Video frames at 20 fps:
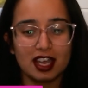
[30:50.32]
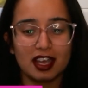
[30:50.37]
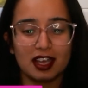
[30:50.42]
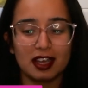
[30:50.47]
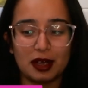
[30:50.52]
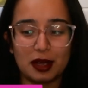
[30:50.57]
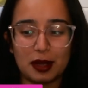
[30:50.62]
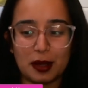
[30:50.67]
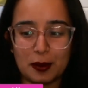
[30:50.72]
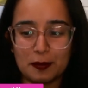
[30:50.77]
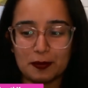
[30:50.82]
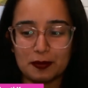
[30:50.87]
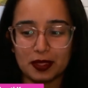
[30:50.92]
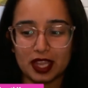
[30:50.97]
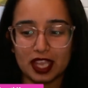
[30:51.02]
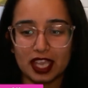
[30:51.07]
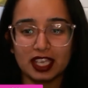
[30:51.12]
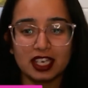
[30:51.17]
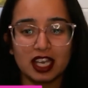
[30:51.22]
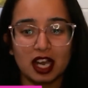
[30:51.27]

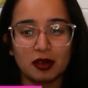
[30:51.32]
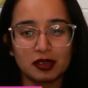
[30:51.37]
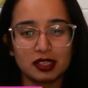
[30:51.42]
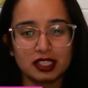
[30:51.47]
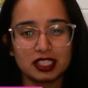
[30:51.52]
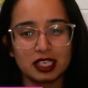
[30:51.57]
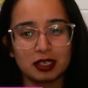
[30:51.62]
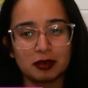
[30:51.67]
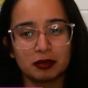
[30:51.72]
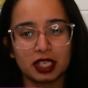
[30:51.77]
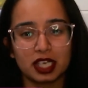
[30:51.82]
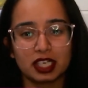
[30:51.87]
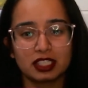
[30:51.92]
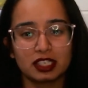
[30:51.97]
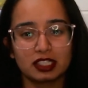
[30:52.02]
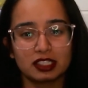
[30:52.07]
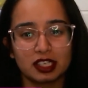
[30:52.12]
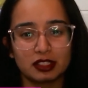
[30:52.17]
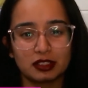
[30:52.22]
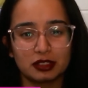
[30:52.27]
In our team, that
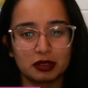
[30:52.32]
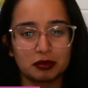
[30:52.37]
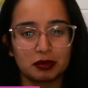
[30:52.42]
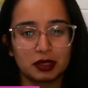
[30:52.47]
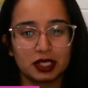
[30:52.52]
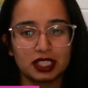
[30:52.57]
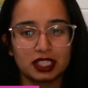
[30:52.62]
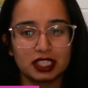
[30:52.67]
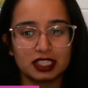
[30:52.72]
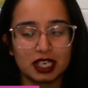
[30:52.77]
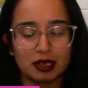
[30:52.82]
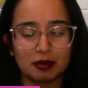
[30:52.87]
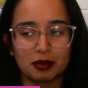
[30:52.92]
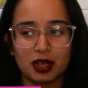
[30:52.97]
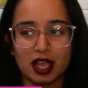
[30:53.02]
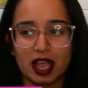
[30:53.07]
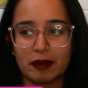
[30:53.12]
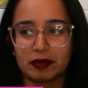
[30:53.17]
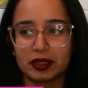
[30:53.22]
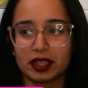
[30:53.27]
turned out to be the demo
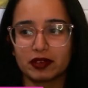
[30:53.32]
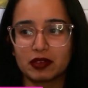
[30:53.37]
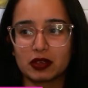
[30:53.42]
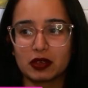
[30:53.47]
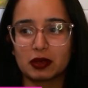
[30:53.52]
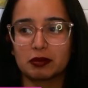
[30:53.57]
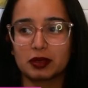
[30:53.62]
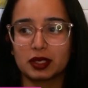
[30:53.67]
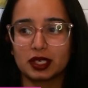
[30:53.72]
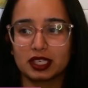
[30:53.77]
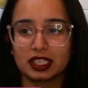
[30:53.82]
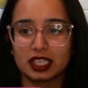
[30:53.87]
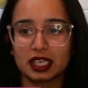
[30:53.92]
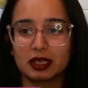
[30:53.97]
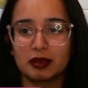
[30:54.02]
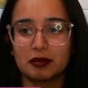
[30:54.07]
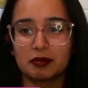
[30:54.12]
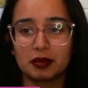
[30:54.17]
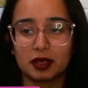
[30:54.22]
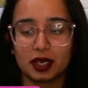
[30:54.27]
app that we were
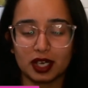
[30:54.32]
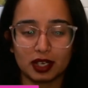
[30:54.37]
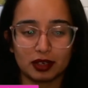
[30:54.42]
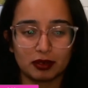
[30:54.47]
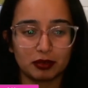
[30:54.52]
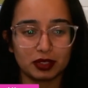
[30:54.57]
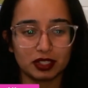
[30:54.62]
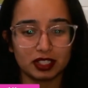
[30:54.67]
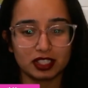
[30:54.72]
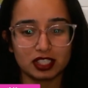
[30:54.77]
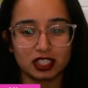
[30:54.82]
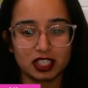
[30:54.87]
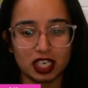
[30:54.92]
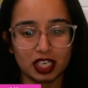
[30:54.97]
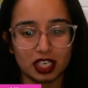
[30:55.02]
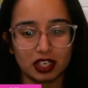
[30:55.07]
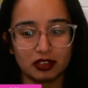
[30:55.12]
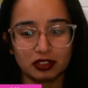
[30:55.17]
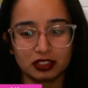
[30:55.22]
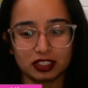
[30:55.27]
building, but within
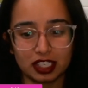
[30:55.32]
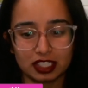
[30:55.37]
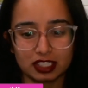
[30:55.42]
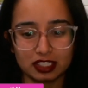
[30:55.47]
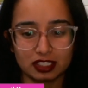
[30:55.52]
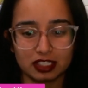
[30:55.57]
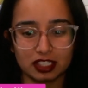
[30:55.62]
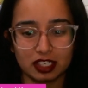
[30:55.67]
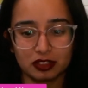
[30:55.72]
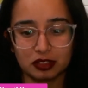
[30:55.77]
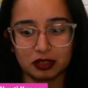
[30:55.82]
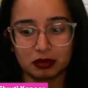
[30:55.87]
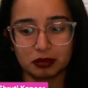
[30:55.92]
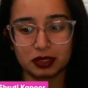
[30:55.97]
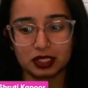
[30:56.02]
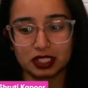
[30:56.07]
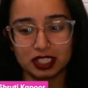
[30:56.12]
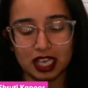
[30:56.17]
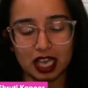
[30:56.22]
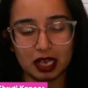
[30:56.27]
checkout, that turned out to be
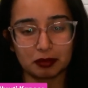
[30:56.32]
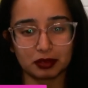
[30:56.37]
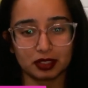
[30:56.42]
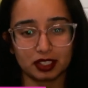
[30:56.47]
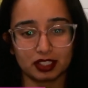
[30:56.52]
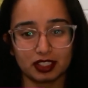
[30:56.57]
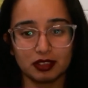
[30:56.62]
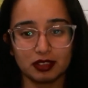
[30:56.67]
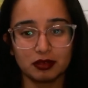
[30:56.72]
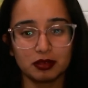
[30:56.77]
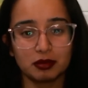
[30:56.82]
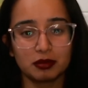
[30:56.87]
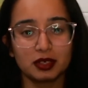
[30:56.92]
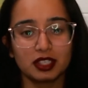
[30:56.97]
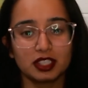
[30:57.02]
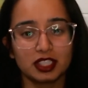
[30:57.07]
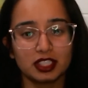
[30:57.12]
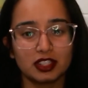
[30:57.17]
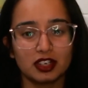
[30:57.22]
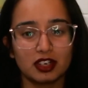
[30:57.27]
the app that they were
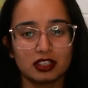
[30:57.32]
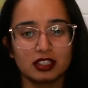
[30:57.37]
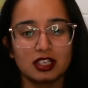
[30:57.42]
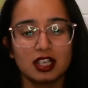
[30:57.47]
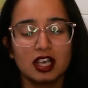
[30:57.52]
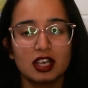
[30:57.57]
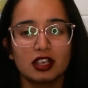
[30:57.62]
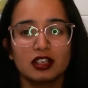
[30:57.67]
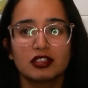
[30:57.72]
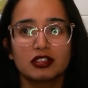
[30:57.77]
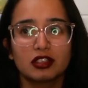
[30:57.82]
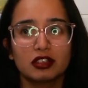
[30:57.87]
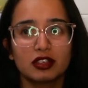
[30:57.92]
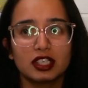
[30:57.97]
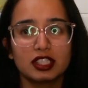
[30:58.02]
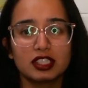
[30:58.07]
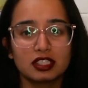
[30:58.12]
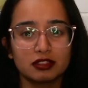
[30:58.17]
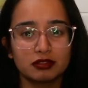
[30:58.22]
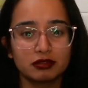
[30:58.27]
working on. So
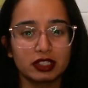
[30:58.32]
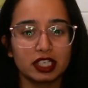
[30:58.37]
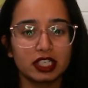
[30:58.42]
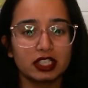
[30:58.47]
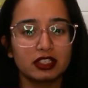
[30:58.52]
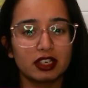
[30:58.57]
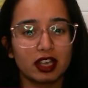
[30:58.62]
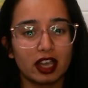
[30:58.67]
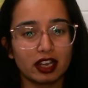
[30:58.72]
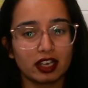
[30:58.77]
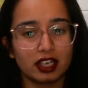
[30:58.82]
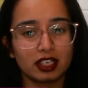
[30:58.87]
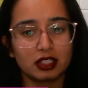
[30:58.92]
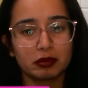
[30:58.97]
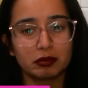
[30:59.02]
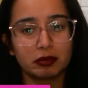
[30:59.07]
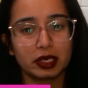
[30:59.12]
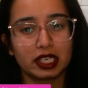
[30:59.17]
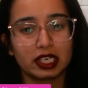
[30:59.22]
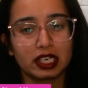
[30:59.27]
it's a really good idea to
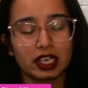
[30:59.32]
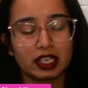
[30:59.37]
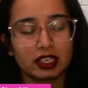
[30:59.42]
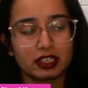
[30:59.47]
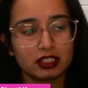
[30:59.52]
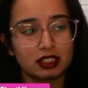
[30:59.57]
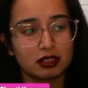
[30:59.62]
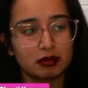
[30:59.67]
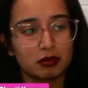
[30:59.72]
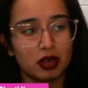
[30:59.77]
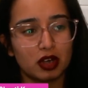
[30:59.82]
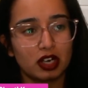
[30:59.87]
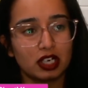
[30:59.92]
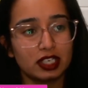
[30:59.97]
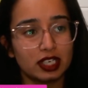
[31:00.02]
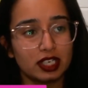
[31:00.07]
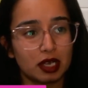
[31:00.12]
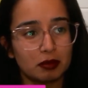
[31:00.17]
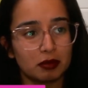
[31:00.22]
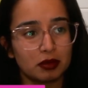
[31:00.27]
pick like a small
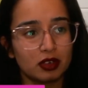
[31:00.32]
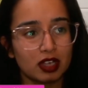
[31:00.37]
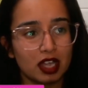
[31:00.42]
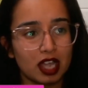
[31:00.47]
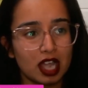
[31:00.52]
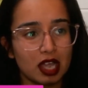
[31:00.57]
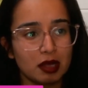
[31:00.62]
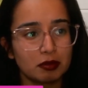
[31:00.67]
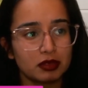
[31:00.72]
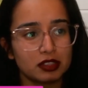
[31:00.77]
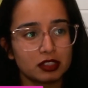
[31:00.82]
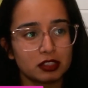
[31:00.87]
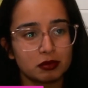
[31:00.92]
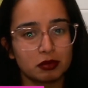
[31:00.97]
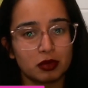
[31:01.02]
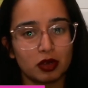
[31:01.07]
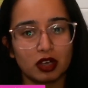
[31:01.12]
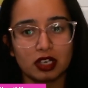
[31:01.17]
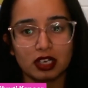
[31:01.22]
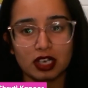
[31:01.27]
demo app or
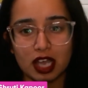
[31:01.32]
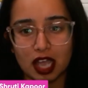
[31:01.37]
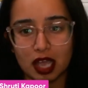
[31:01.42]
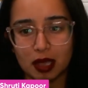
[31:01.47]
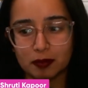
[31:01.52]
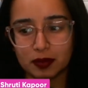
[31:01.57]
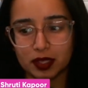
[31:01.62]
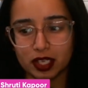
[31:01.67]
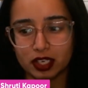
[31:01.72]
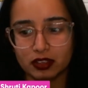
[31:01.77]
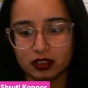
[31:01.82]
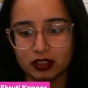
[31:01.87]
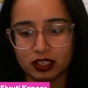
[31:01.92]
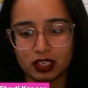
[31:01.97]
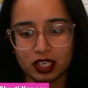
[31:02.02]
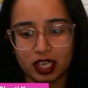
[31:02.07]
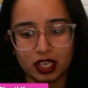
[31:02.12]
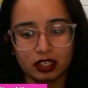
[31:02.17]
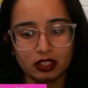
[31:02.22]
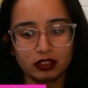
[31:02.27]
small app that you can
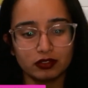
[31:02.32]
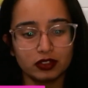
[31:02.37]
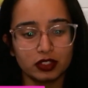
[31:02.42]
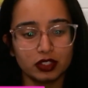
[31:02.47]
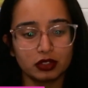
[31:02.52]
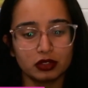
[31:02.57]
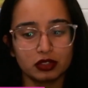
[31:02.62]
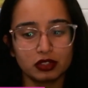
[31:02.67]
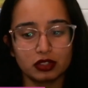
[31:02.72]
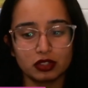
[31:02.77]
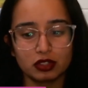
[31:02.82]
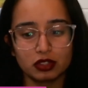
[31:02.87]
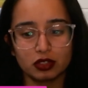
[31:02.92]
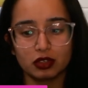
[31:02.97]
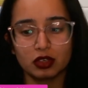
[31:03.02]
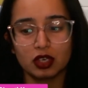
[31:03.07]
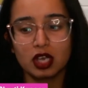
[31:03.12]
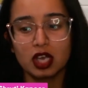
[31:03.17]
kind of use to